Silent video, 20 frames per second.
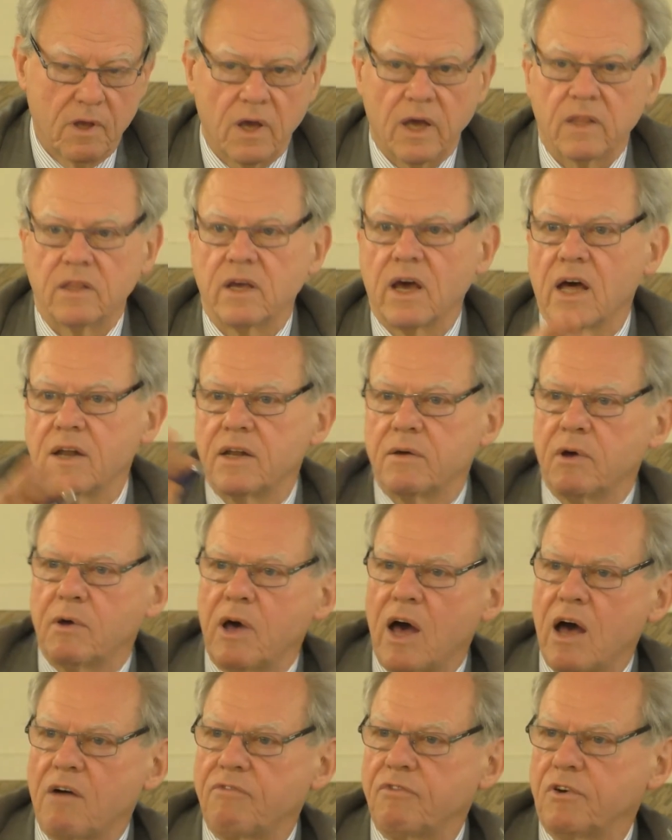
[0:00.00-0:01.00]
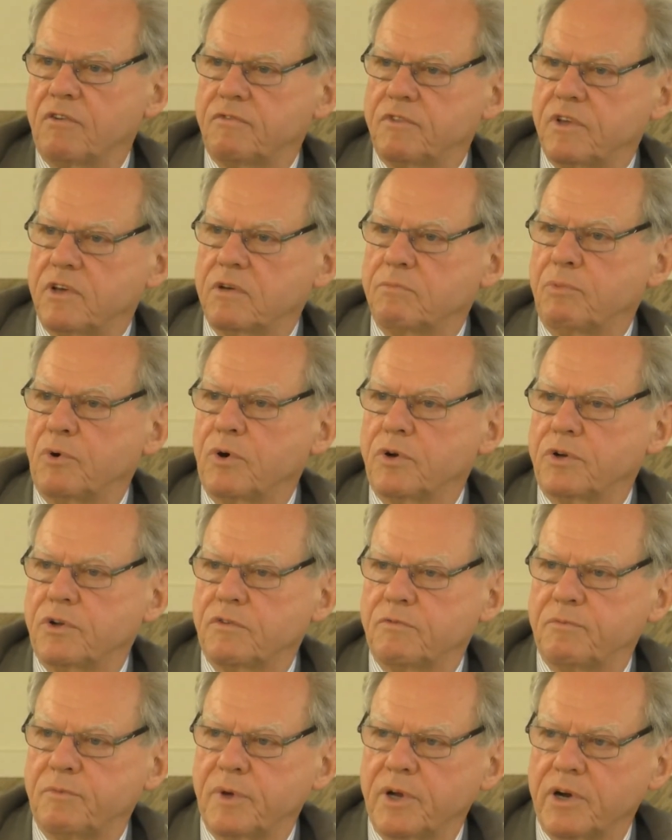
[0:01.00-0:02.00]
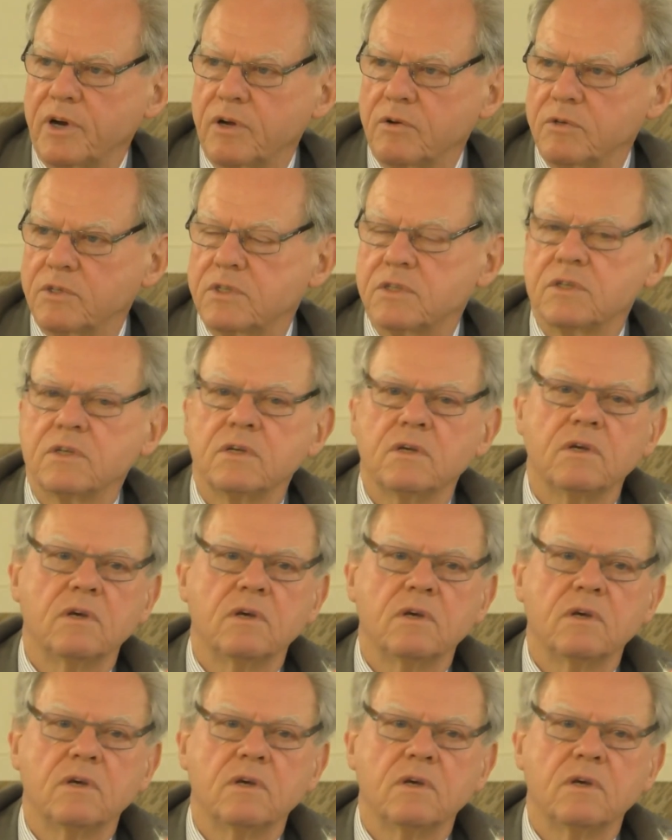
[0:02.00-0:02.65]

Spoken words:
And the other half of the port of Piraeus,